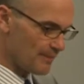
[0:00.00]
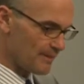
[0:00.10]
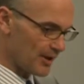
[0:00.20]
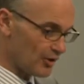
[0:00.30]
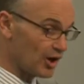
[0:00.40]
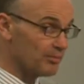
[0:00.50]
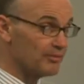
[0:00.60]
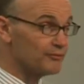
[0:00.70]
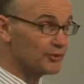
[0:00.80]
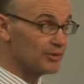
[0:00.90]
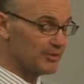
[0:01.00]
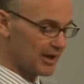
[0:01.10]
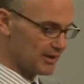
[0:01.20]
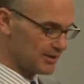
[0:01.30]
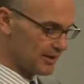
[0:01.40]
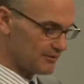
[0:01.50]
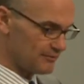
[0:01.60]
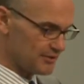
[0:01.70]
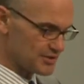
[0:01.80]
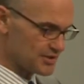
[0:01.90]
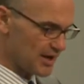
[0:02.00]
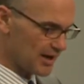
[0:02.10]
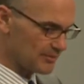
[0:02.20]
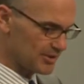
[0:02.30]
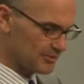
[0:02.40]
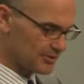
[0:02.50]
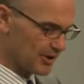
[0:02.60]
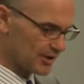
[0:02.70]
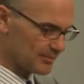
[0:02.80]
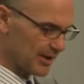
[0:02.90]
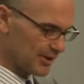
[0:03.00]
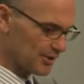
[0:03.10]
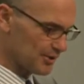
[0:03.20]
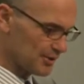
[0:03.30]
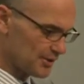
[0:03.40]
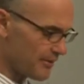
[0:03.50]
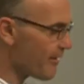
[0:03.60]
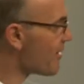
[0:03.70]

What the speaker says: That'll help inform that vision document that we talked about earlier.